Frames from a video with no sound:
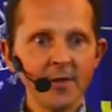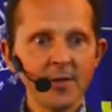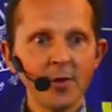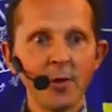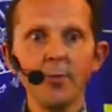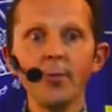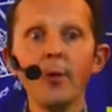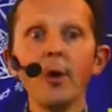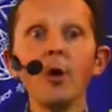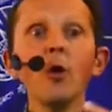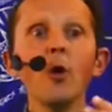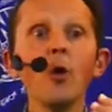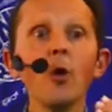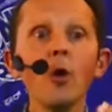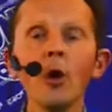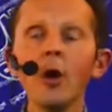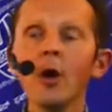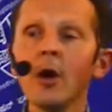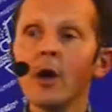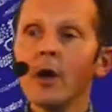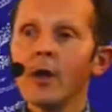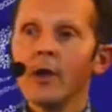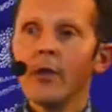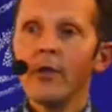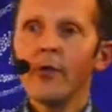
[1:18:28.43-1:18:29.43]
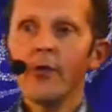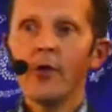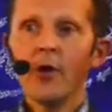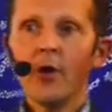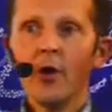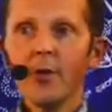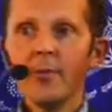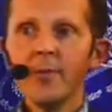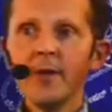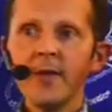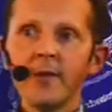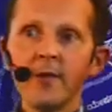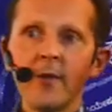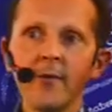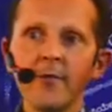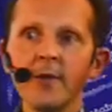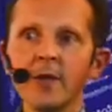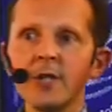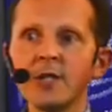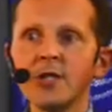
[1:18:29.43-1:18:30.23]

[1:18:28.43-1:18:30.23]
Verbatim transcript: so below the orbit of the